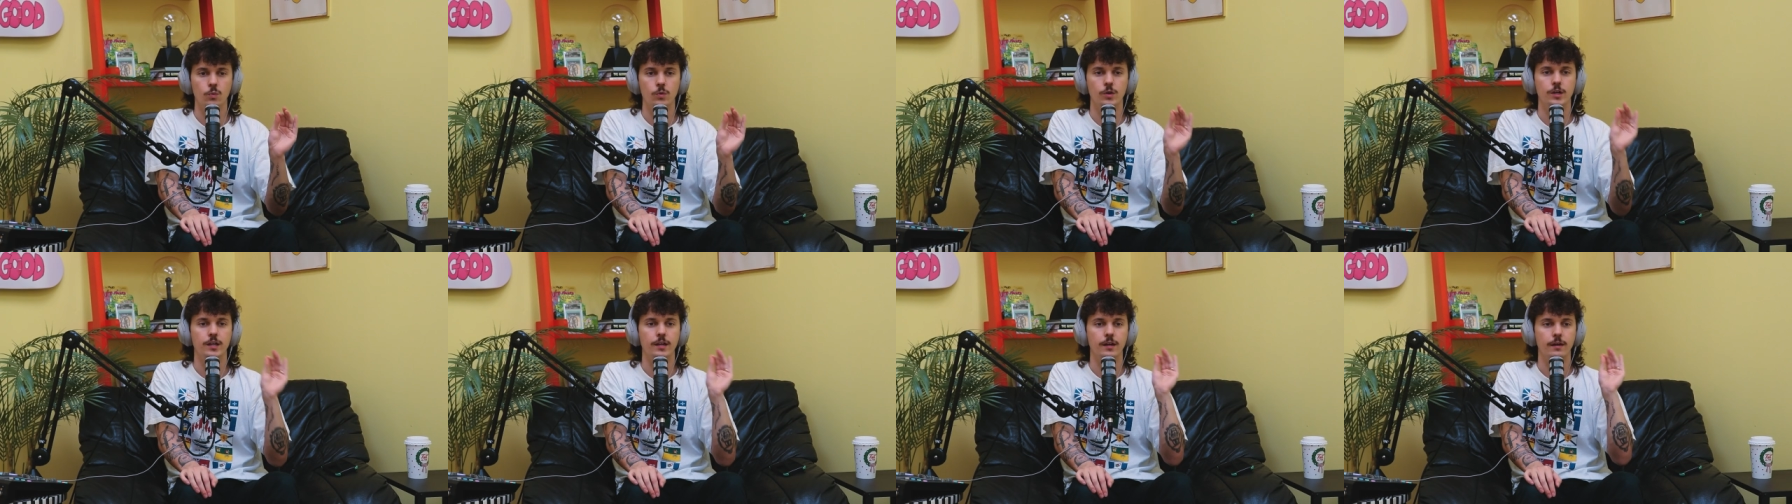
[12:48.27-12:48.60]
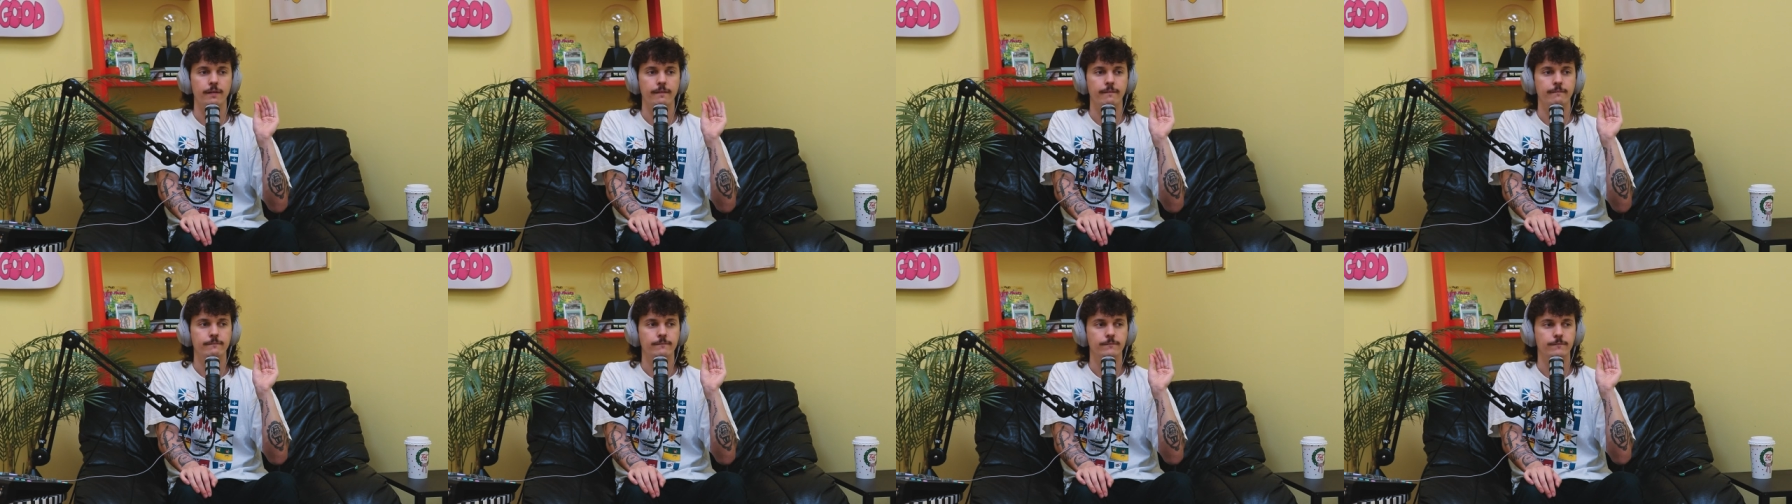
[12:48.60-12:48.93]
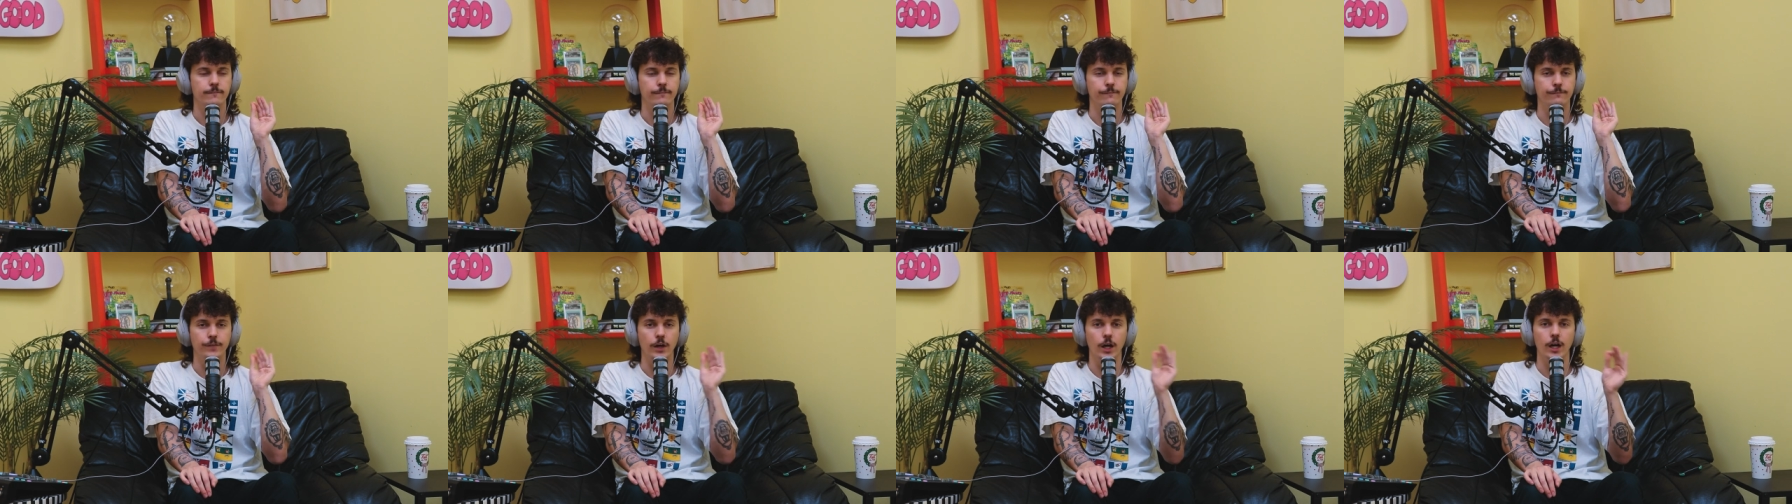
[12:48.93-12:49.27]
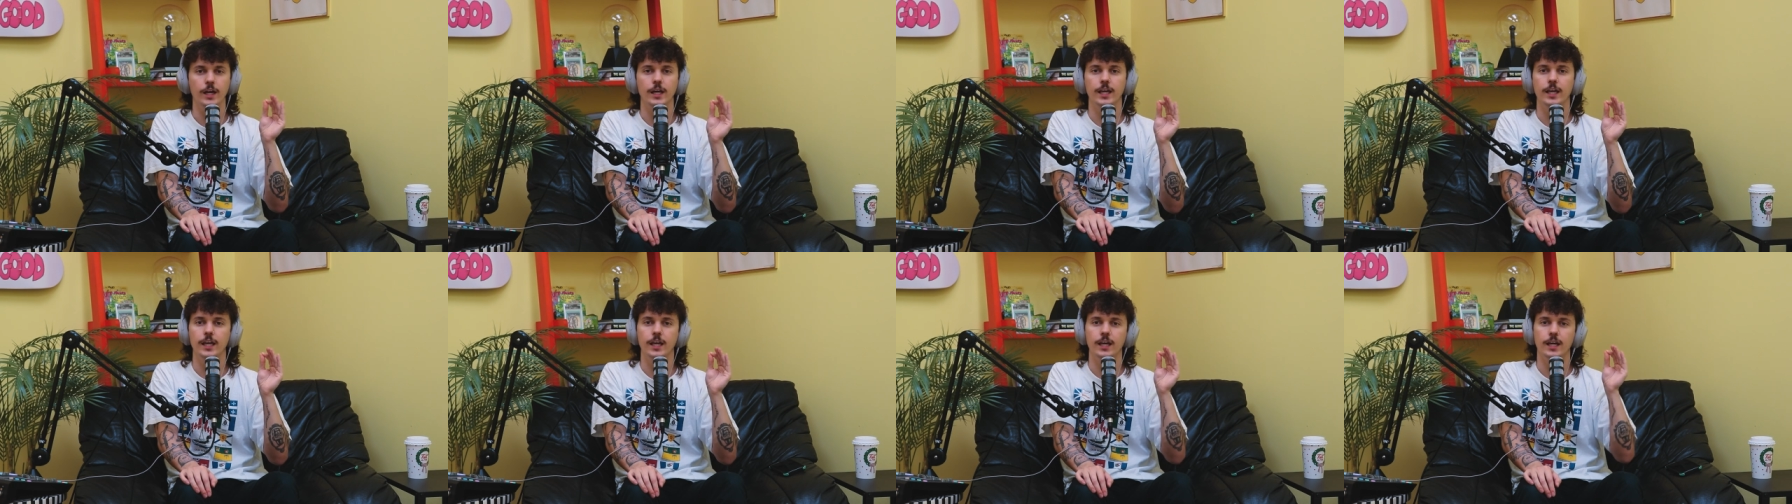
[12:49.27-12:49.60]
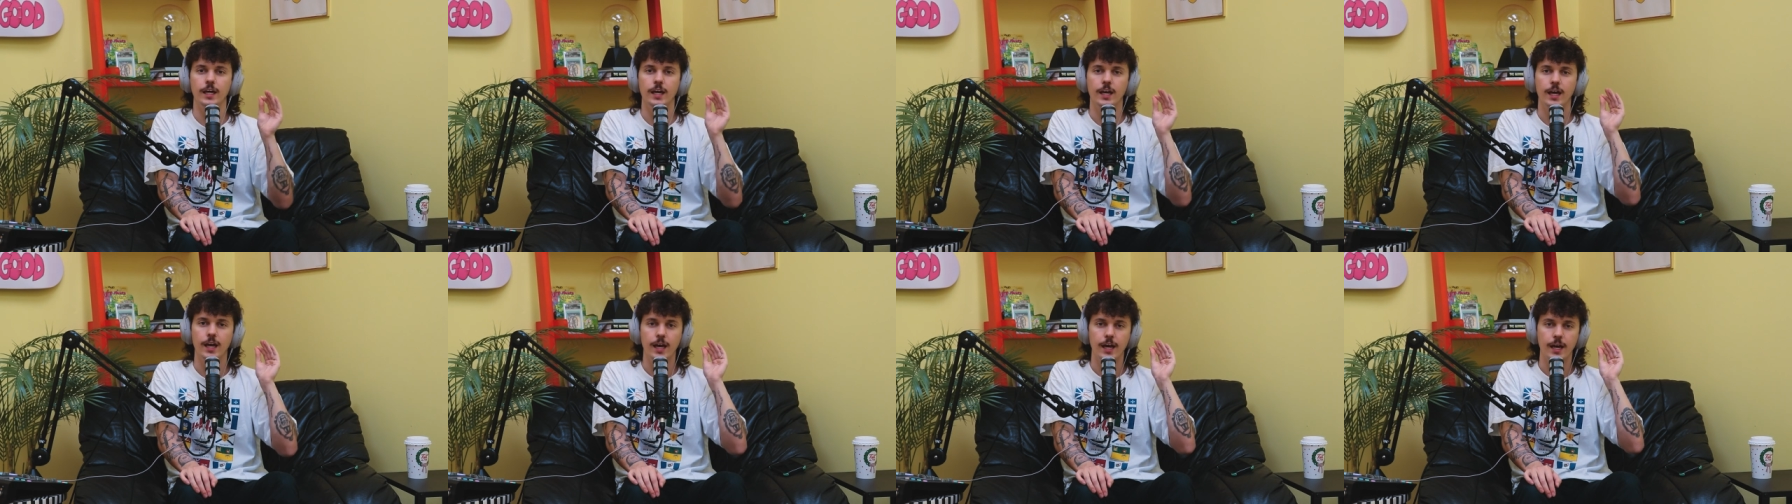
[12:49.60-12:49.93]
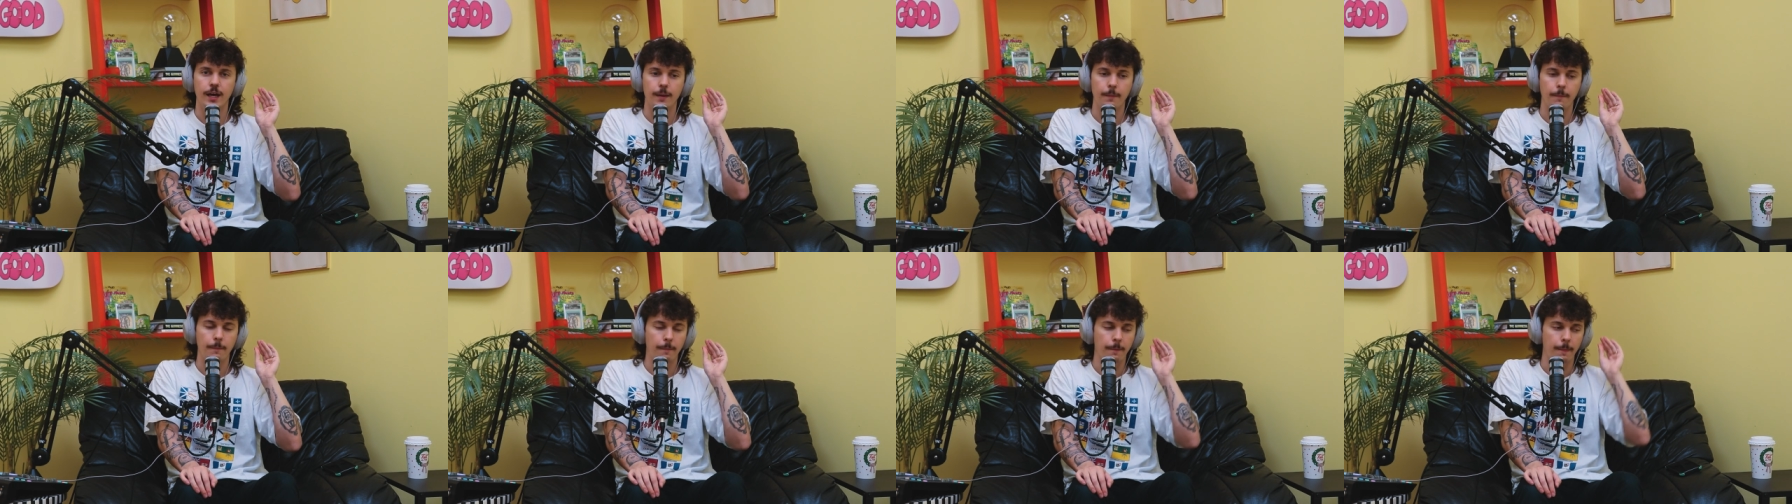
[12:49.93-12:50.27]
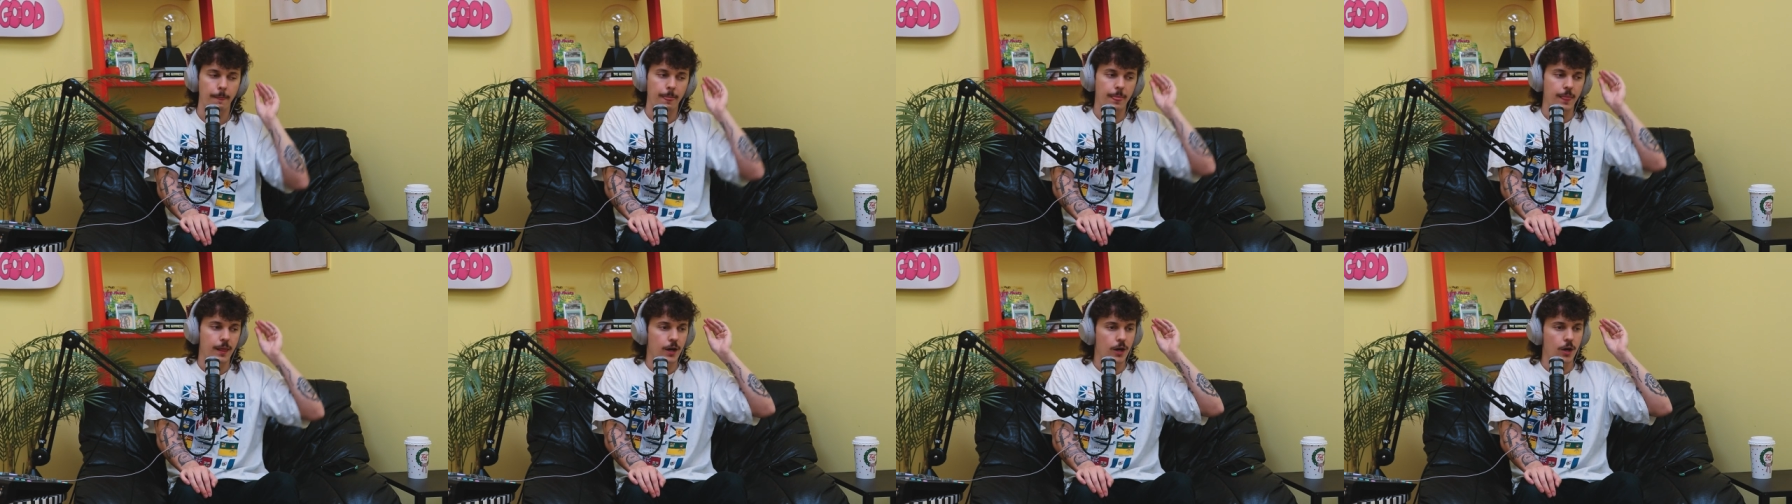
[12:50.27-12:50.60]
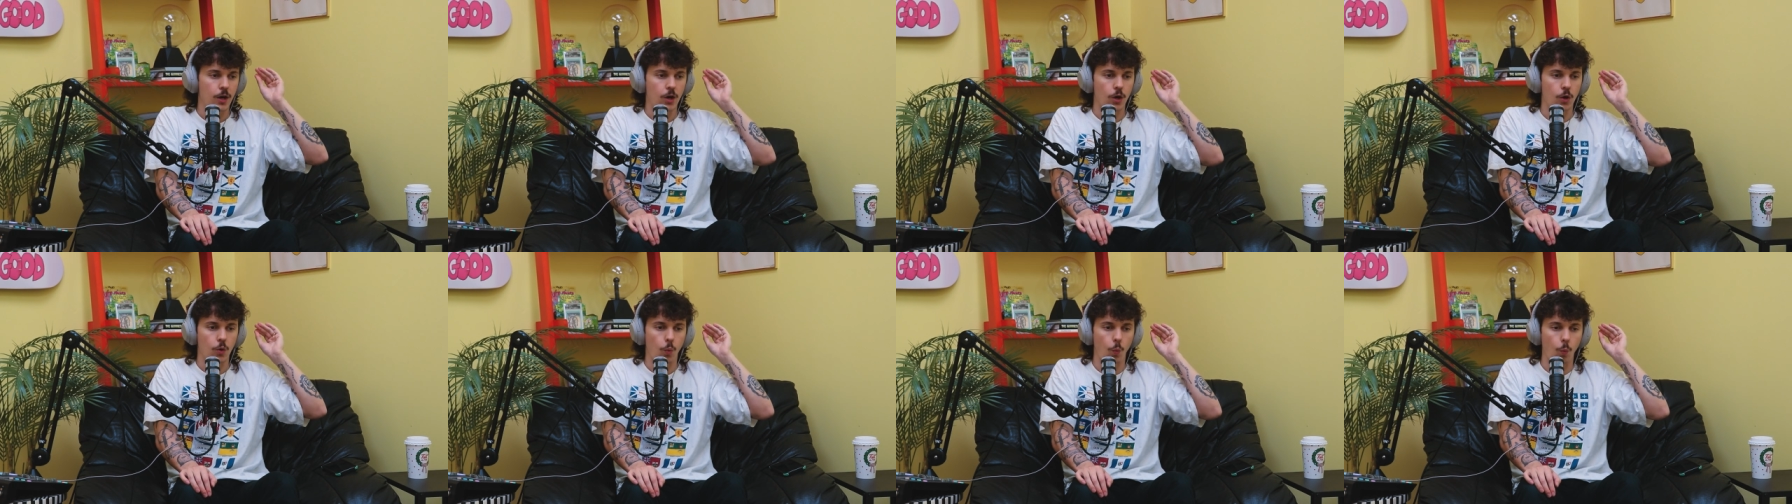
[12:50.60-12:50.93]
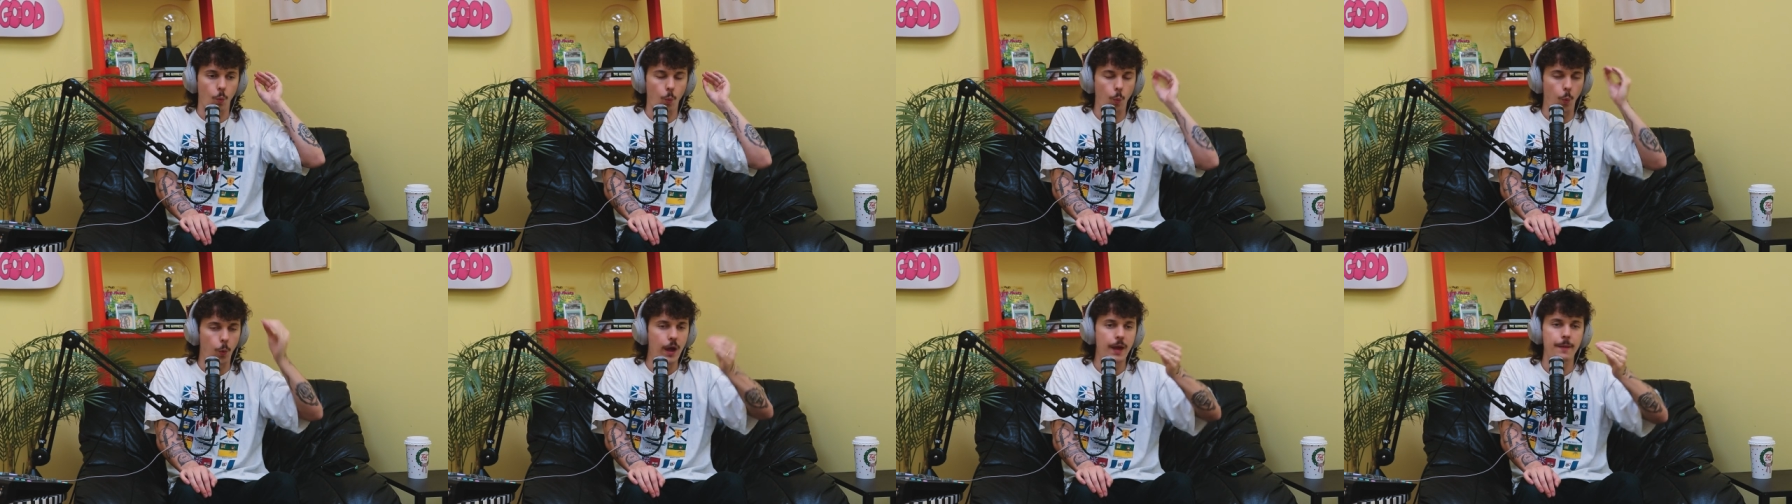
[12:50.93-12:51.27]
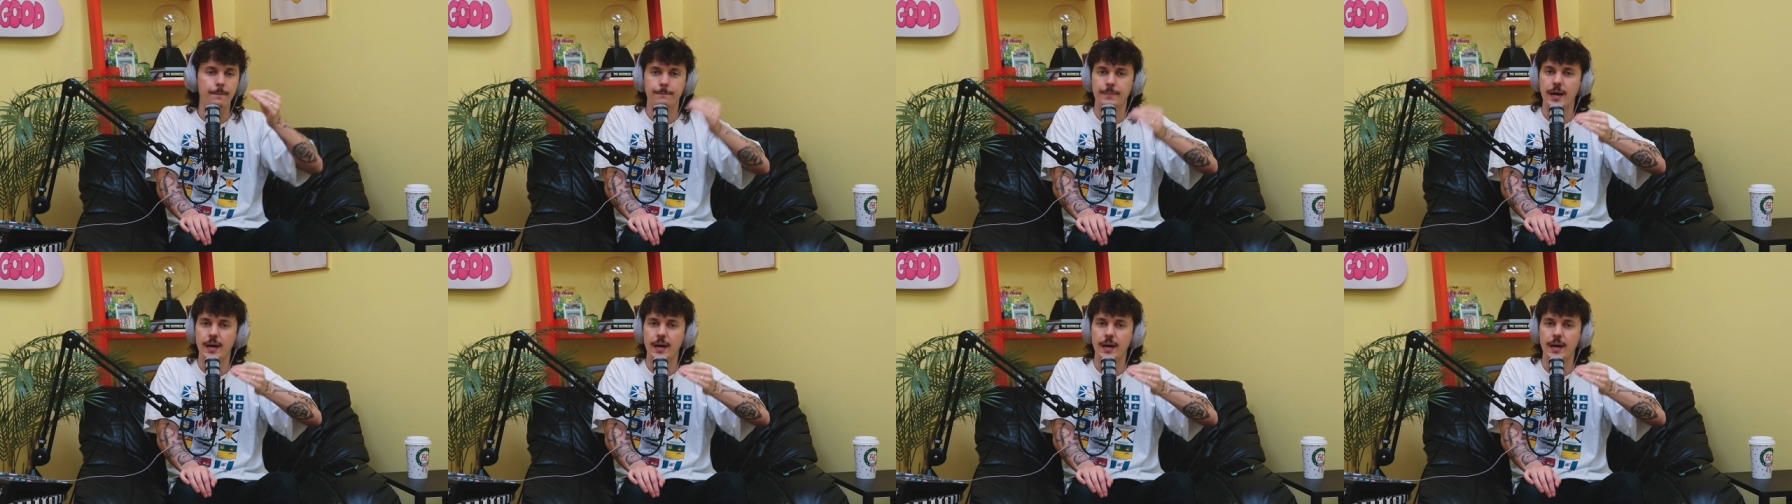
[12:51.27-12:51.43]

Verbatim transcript: would fucking whip